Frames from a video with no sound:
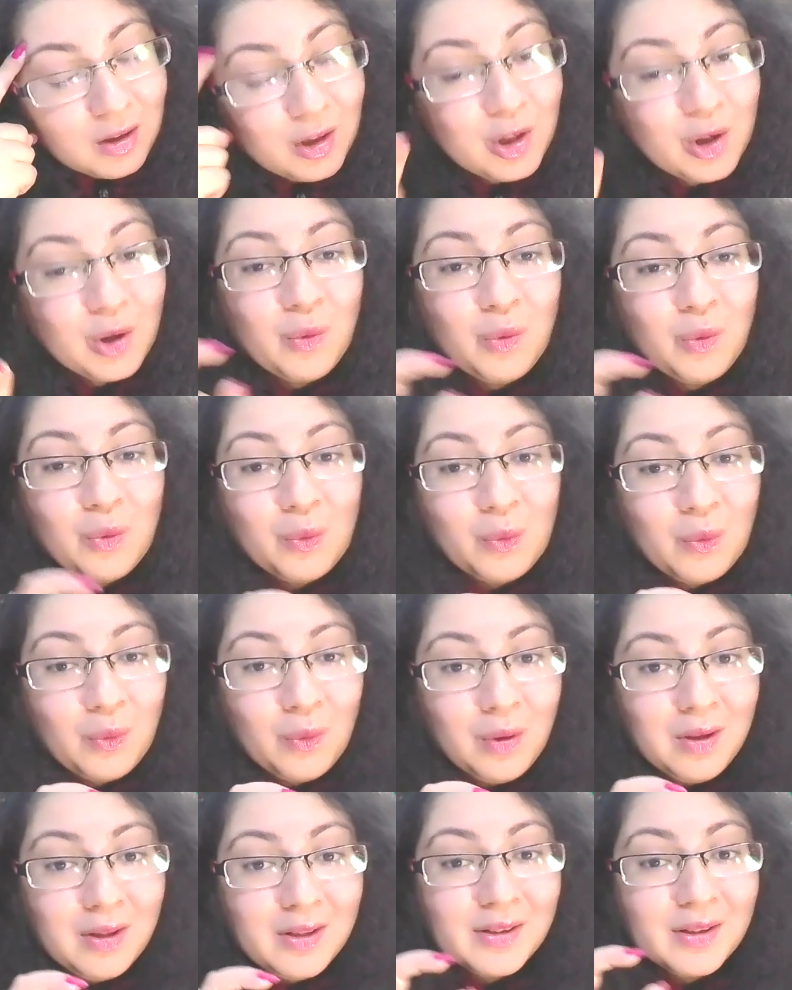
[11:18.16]
The
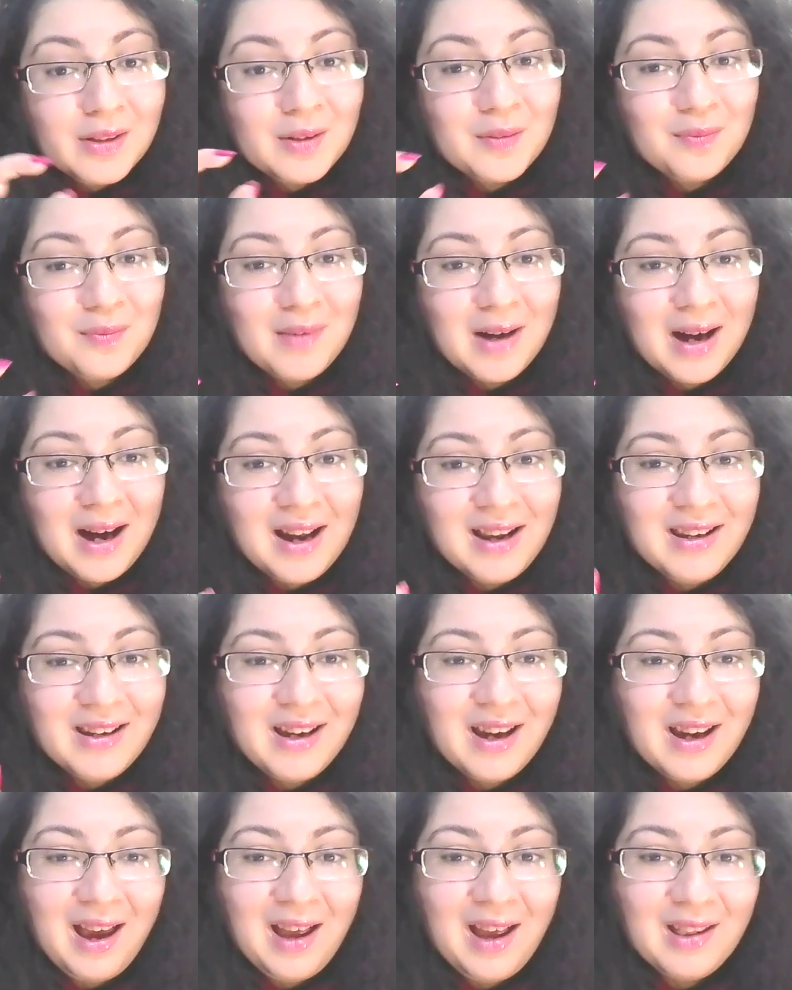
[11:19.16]
Old
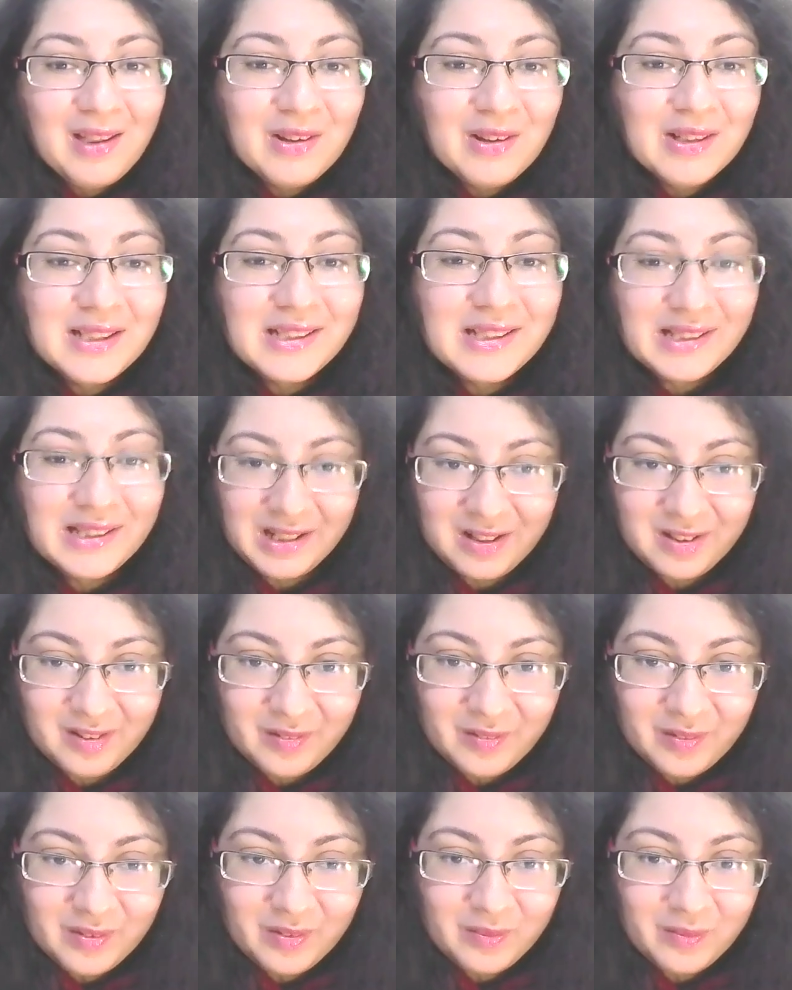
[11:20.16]
Man and the Sea.
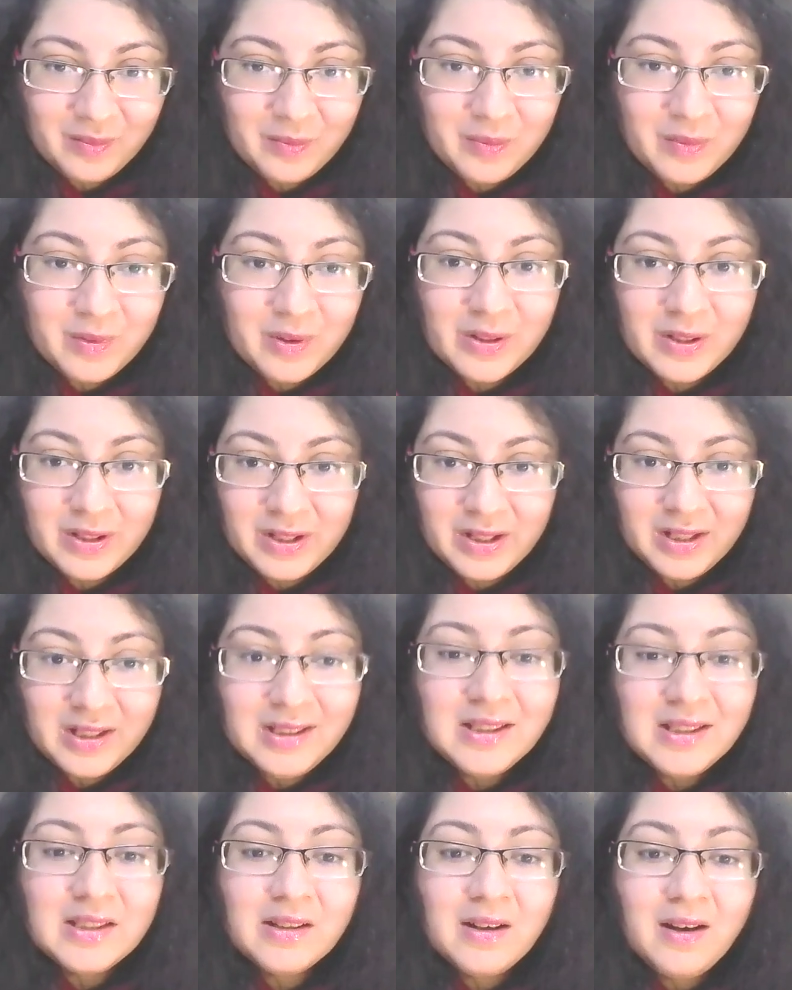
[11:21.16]

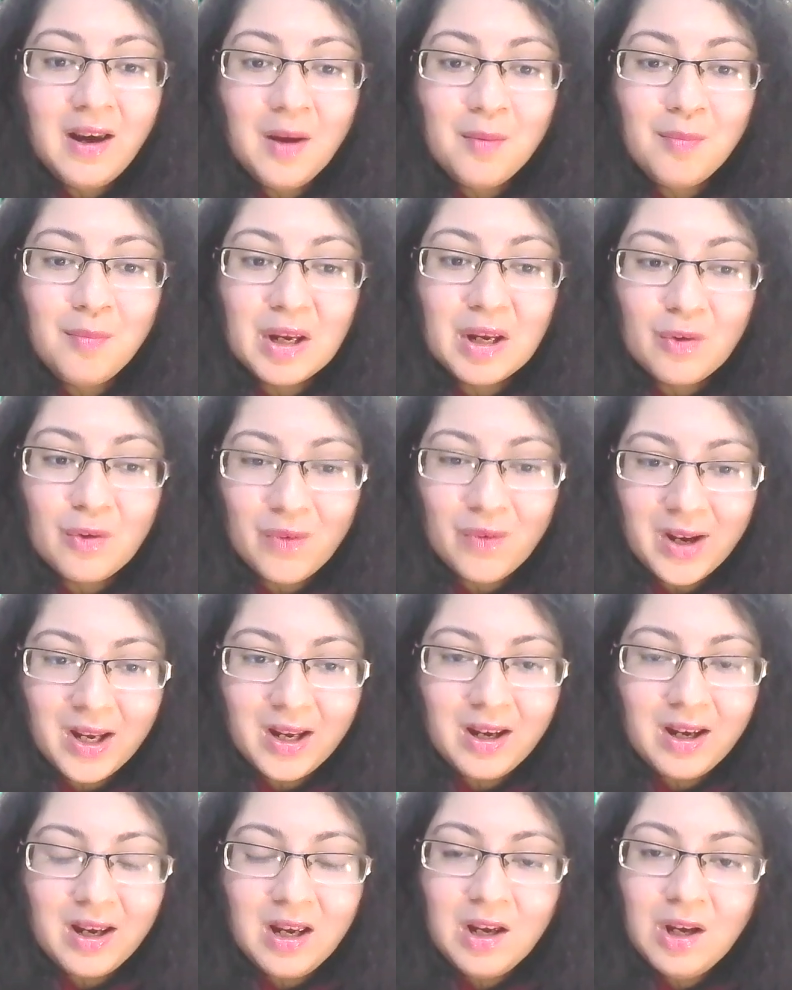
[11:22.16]
Ernest Hemingway.